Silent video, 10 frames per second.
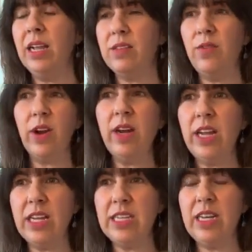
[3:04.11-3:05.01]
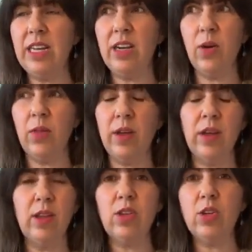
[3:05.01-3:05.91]
it's very easy you know
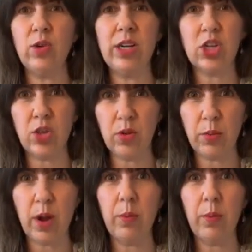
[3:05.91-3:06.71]
the the traditional